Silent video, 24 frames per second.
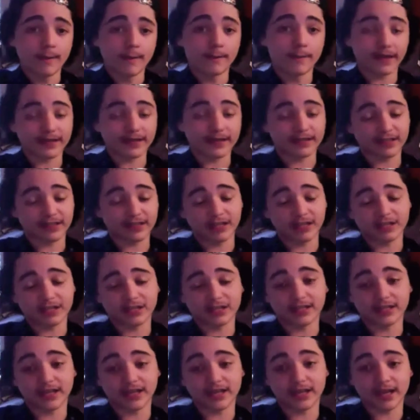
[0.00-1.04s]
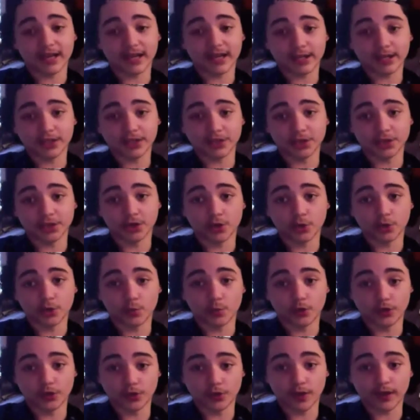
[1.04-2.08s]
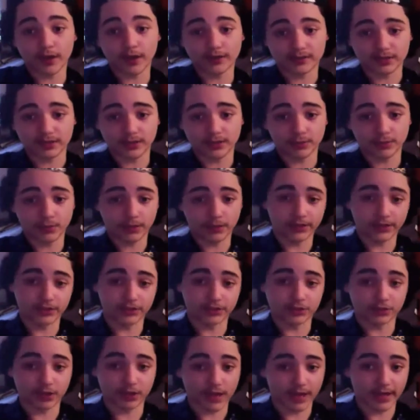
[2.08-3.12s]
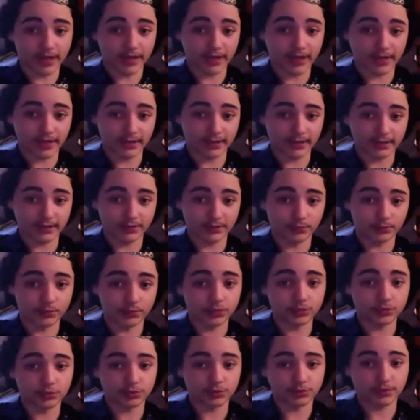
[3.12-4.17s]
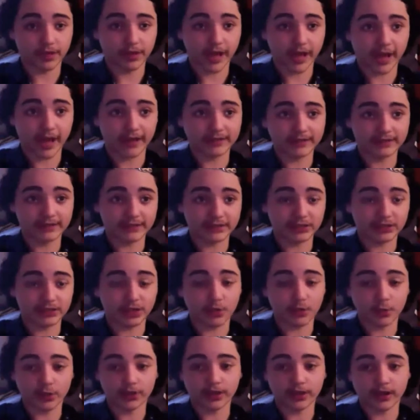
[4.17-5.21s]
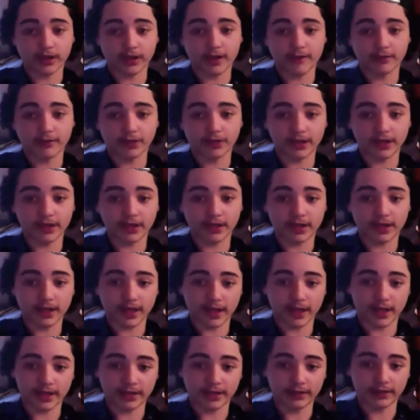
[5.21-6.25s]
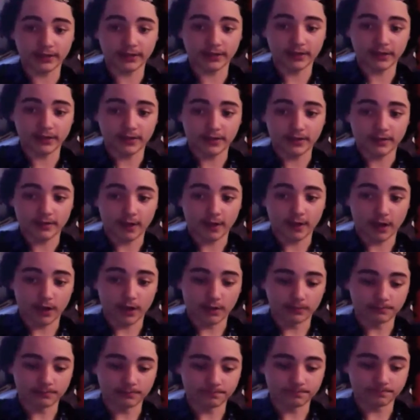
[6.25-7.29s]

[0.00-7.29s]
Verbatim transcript: But at the end of the day, you know, when you actually really try, which was me, I actually started working out every day, and um,